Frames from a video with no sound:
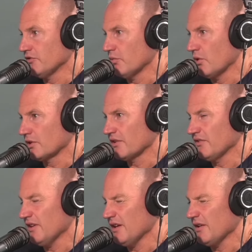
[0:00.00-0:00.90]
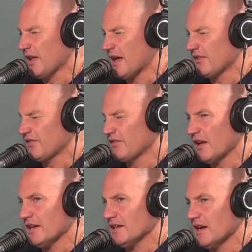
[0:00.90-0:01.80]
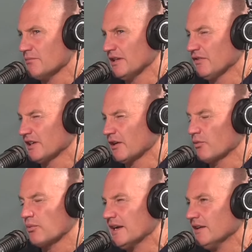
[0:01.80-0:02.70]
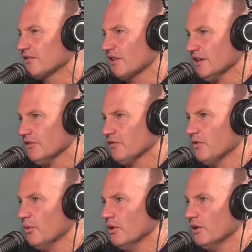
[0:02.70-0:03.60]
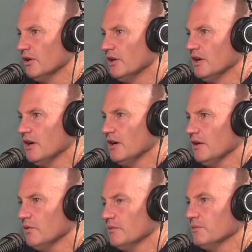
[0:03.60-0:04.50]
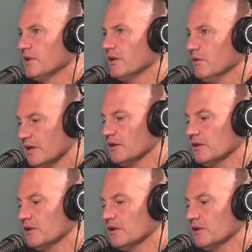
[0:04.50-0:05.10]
world because that site, I believe, is like a rate site for, where, it'll